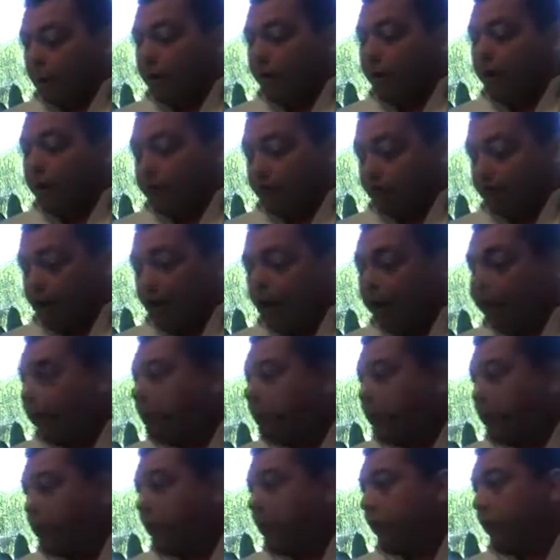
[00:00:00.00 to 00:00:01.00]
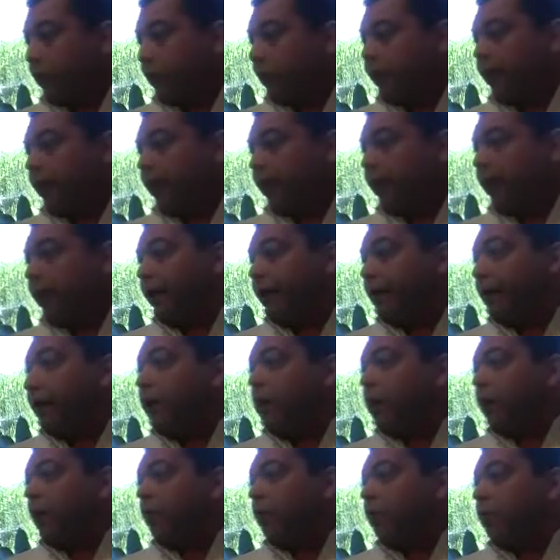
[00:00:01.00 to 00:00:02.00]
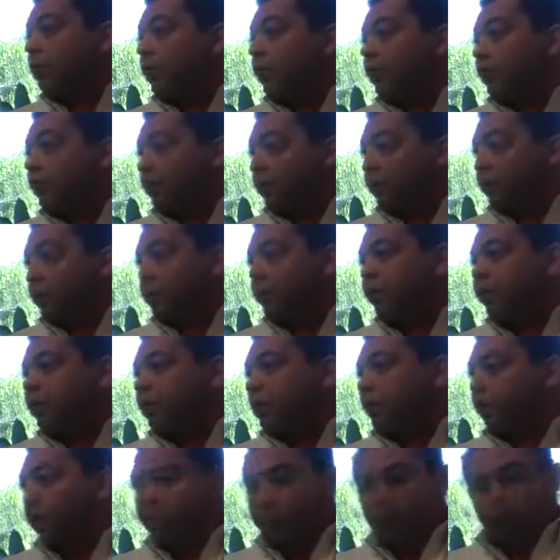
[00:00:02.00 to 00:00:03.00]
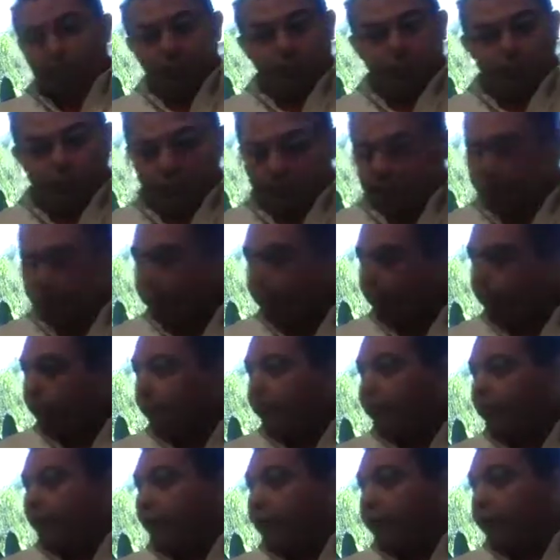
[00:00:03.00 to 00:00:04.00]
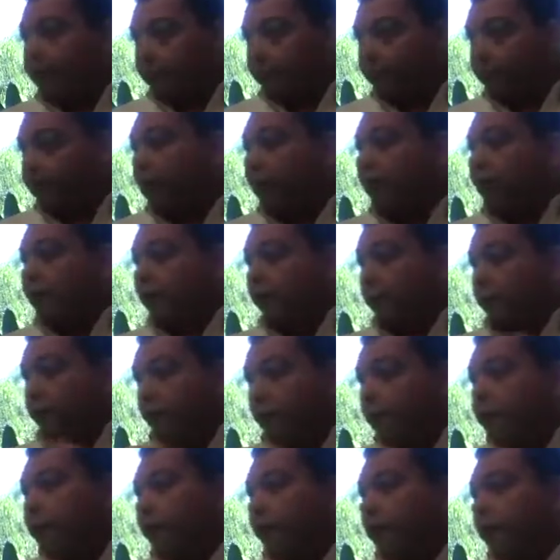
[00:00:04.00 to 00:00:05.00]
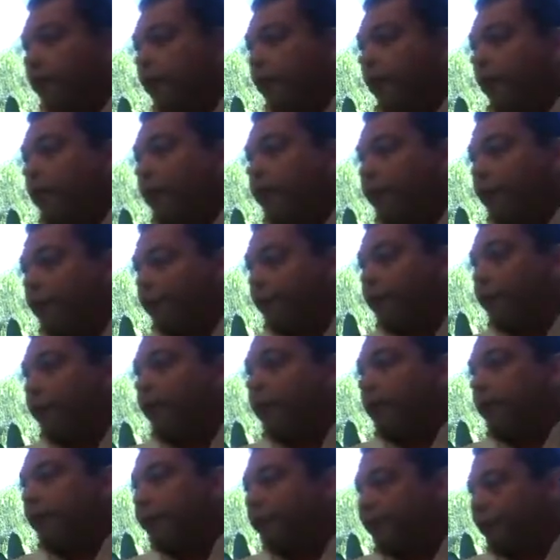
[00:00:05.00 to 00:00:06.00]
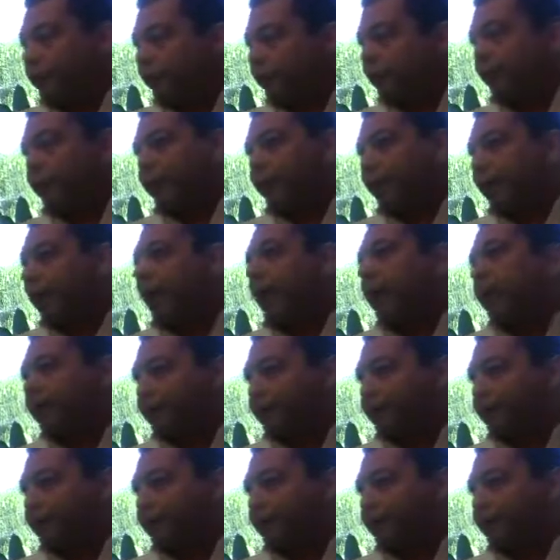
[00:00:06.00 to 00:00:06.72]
They will also in turn say, not only is this pre-qualed, it's pre-approved. Here's the letter from the underwriter, from the company, from